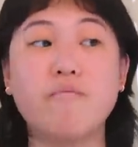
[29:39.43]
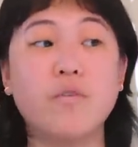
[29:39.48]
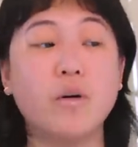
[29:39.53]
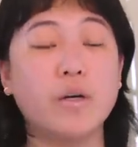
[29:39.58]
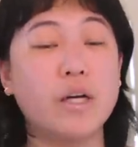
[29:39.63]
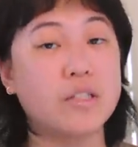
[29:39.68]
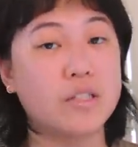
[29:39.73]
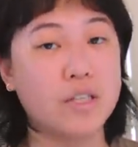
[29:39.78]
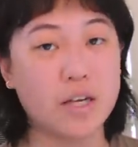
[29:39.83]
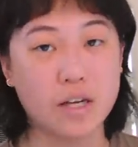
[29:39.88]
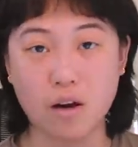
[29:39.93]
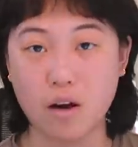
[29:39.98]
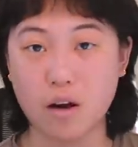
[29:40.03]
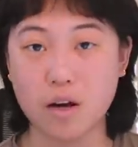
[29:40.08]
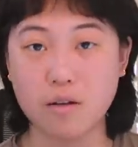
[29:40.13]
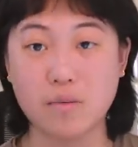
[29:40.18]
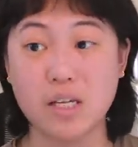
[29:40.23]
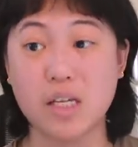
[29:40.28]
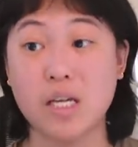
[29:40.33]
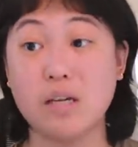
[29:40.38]
focusing
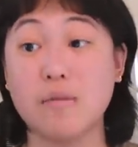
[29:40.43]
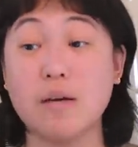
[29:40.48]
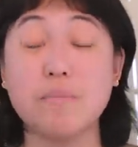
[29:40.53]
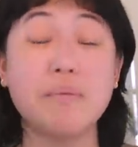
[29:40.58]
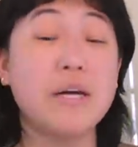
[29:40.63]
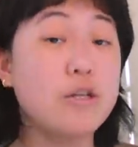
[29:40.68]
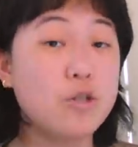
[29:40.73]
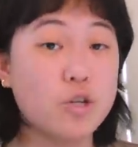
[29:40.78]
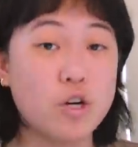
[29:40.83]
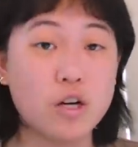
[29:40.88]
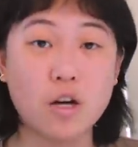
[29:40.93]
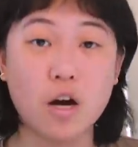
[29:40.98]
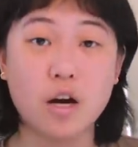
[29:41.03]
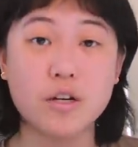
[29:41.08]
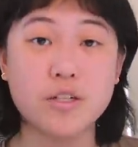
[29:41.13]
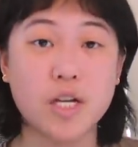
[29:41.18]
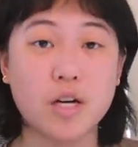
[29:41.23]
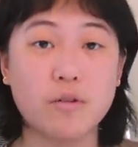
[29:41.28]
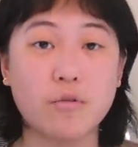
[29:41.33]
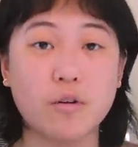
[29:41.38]
on making my Patreon
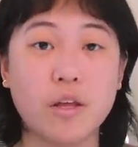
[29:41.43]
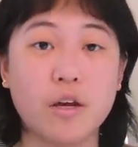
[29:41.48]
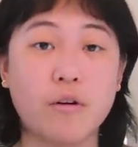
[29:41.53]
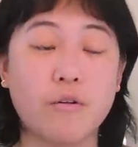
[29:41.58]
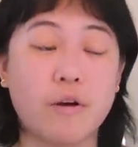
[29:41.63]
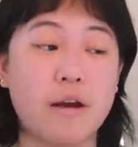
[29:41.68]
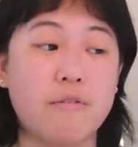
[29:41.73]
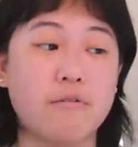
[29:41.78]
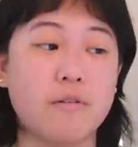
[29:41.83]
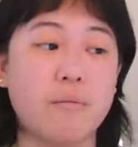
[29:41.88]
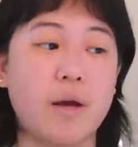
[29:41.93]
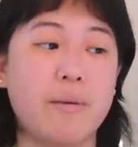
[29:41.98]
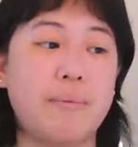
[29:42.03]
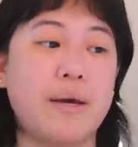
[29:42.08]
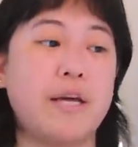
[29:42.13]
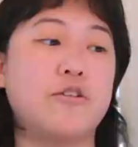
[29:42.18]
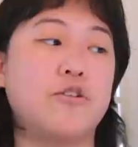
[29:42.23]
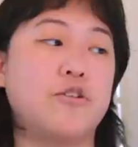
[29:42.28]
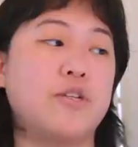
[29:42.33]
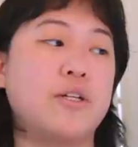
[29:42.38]
content really great for my
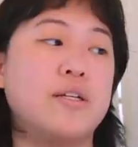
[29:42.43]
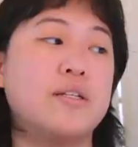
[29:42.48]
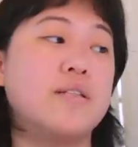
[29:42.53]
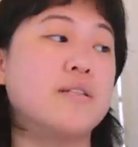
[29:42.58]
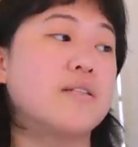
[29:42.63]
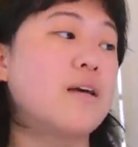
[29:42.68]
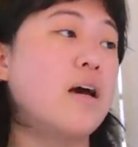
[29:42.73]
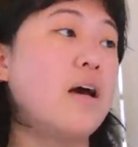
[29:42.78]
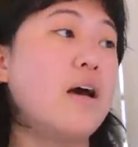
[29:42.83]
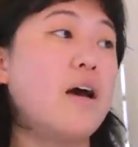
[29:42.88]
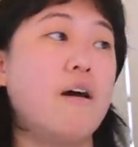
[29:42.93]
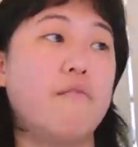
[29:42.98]
patrons,